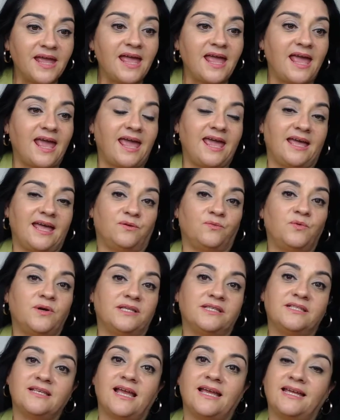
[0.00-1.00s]
And
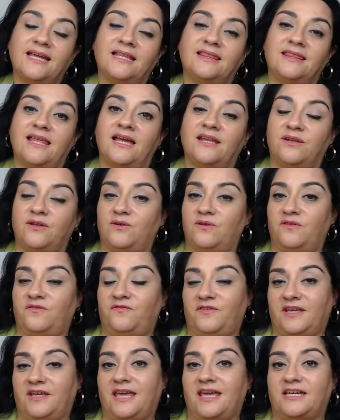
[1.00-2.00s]
once I get that
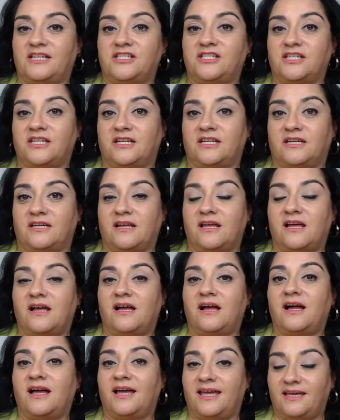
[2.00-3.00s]
notification,
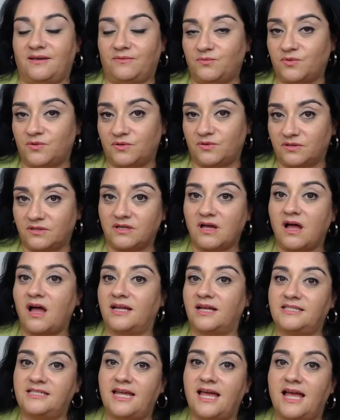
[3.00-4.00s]
I will
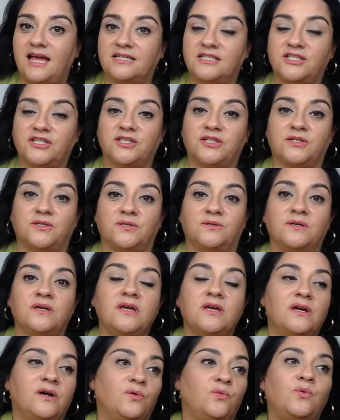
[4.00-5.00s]
contact you,
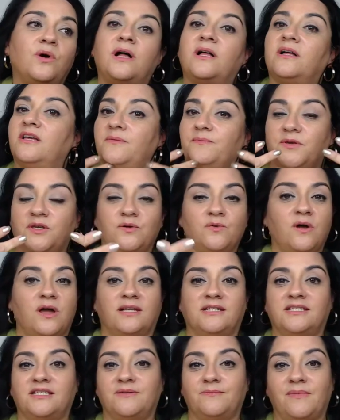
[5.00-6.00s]
welcome you
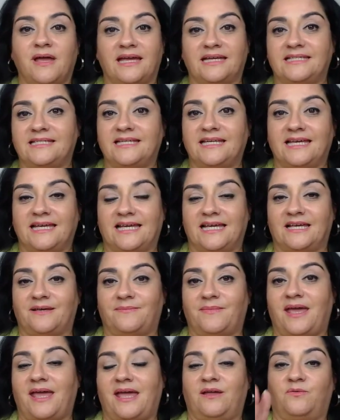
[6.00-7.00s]
onto my team,
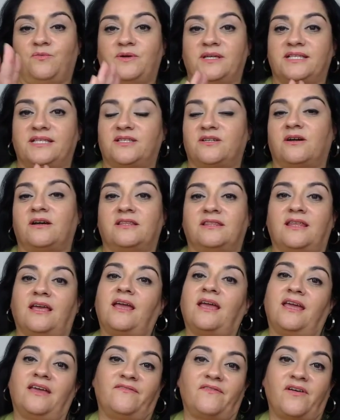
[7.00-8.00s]
and we start the
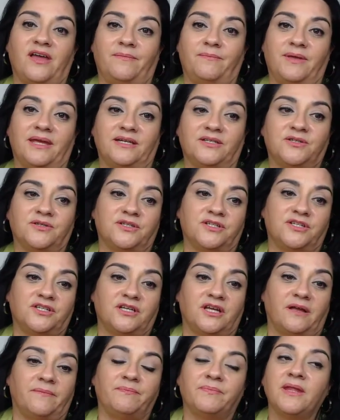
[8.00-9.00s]
Avon
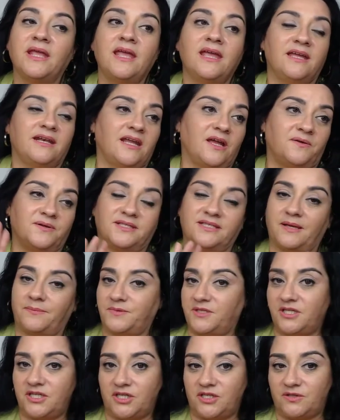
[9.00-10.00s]
mentorship. Now it's up
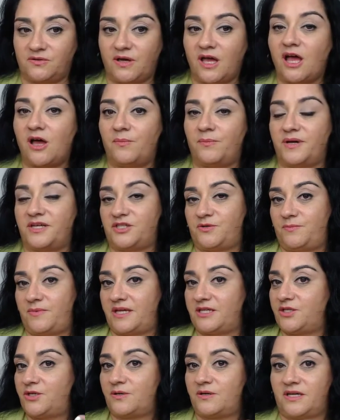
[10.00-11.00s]
to you how much
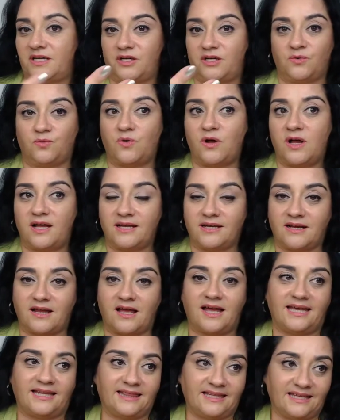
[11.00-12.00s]
mentoring you want.
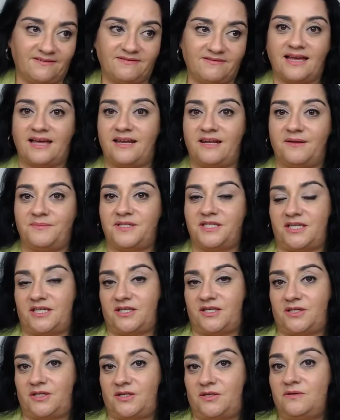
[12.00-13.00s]
I leave that up to
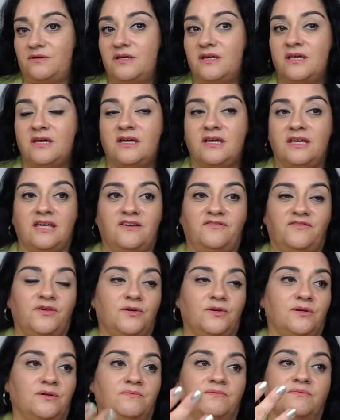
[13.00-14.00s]
you if
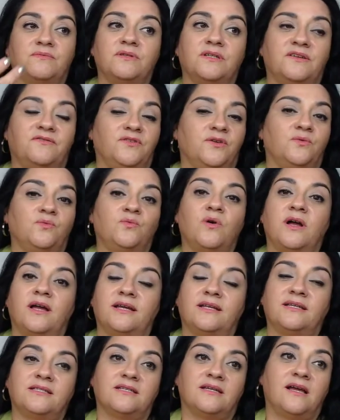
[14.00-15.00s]
you want,